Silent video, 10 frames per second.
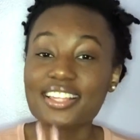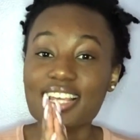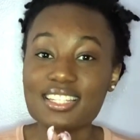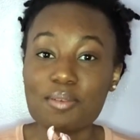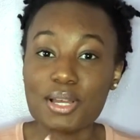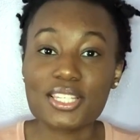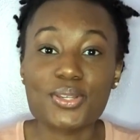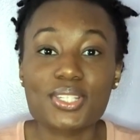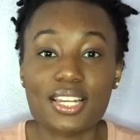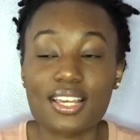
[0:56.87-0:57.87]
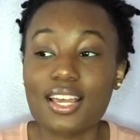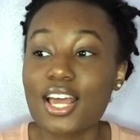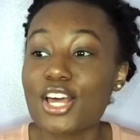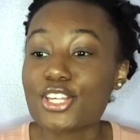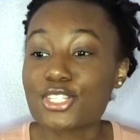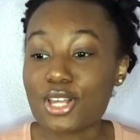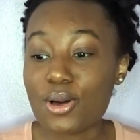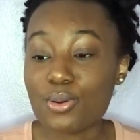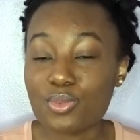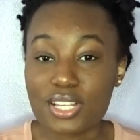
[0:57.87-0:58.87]
That's not my tale today. So
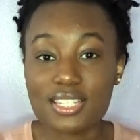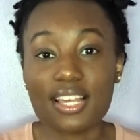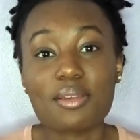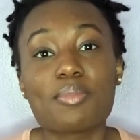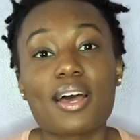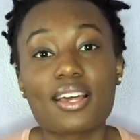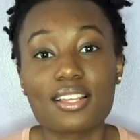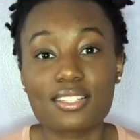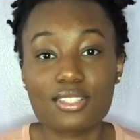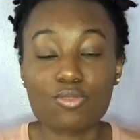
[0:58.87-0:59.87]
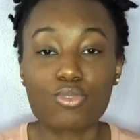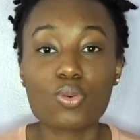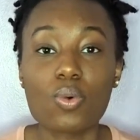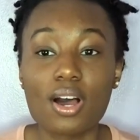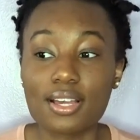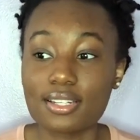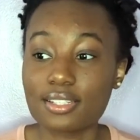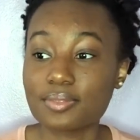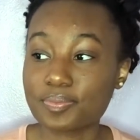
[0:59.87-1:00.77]
let's take it back. Let's rewind.